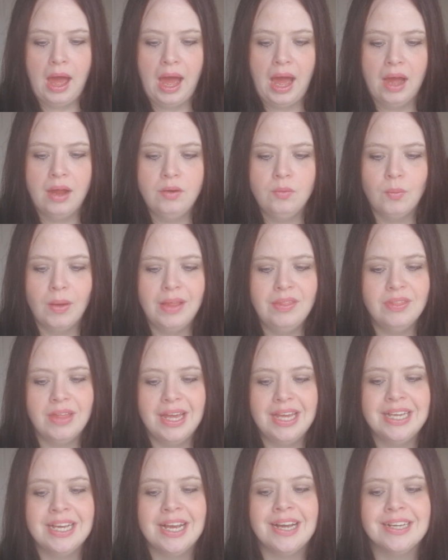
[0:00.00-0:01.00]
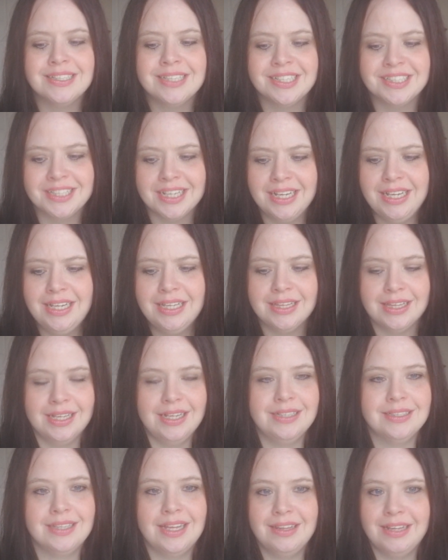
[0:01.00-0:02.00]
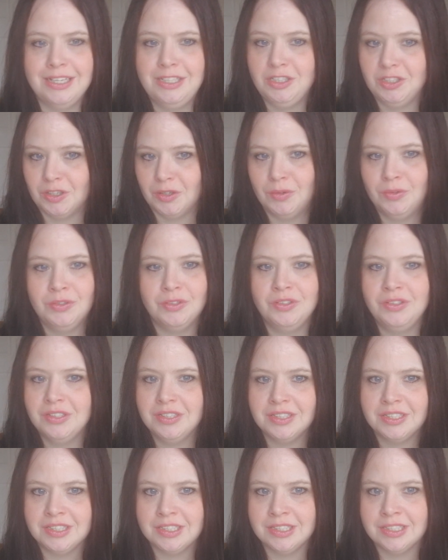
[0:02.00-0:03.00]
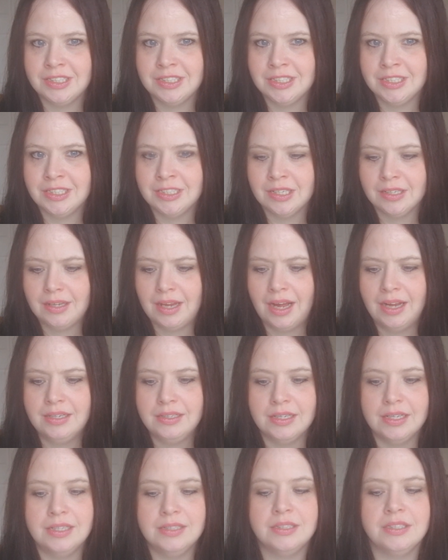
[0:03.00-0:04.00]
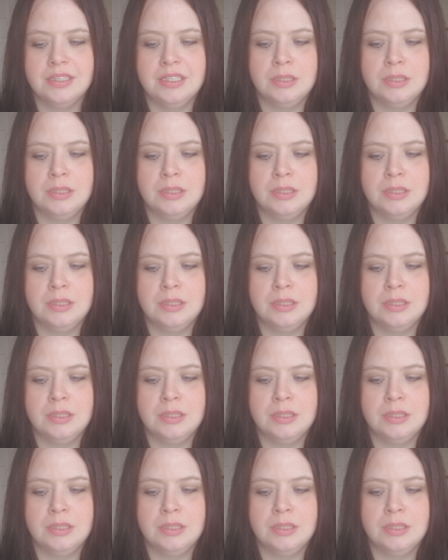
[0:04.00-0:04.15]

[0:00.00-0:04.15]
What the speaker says: And when they see things that they don't understand, understand it.